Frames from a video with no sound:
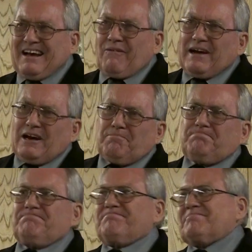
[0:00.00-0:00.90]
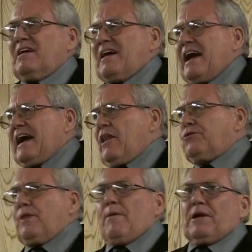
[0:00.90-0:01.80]
Well, I kind of
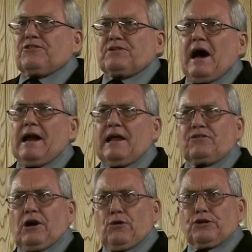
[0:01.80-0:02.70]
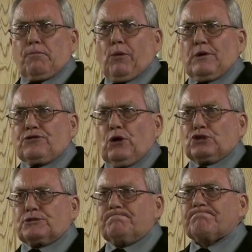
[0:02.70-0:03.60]
threw that one aside. I started doing some more
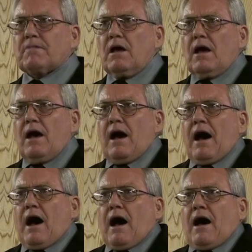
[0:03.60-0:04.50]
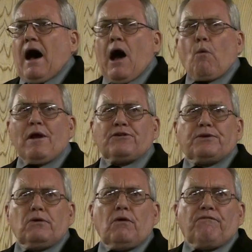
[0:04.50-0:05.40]
research. I went
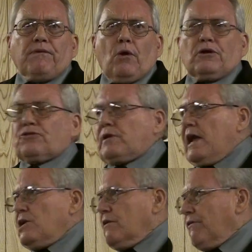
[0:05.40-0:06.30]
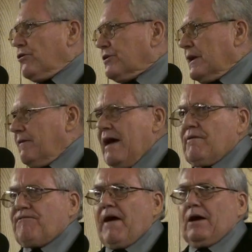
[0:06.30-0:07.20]
to Florida State University. They have
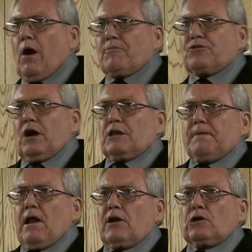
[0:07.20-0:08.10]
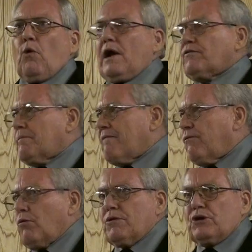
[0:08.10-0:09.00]
a firearm study. It's been ongoing for about
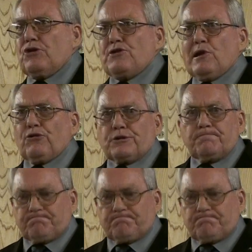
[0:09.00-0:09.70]
4 million years.